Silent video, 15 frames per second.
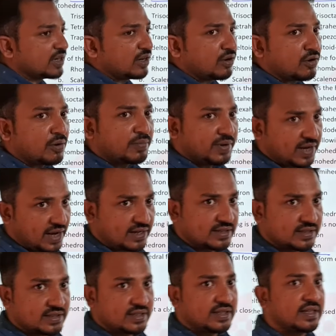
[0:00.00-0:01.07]
along optic
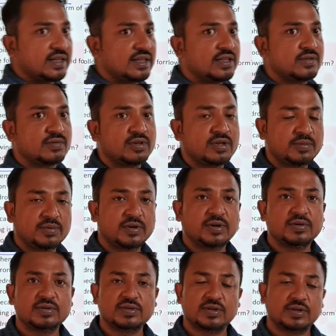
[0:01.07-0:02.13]
axis, it is only
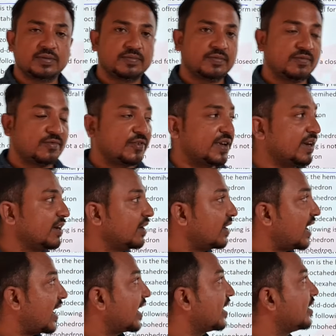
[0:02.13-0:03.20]
produced when
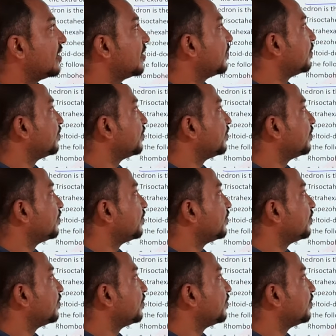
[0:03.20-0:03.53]
light